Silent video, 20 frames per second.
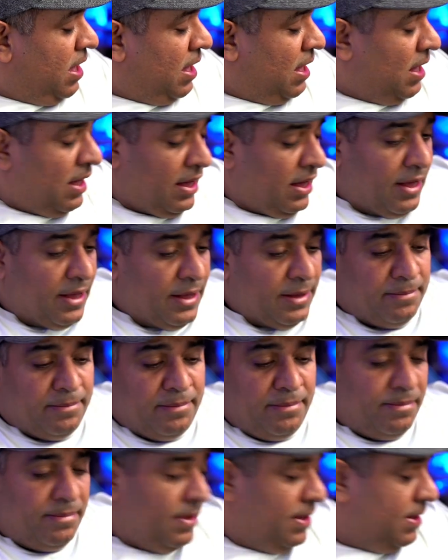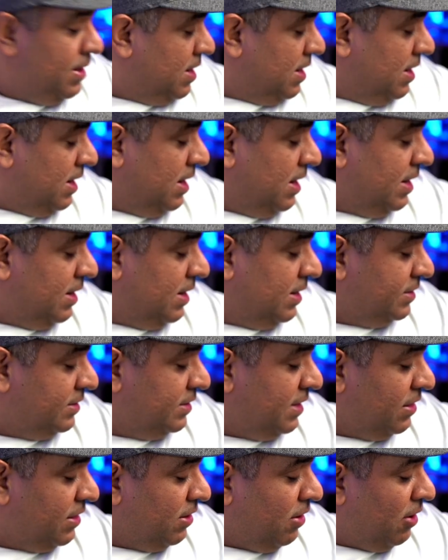Um, uh,
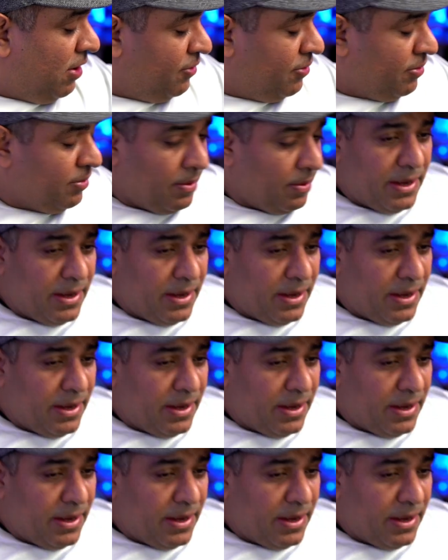another honorable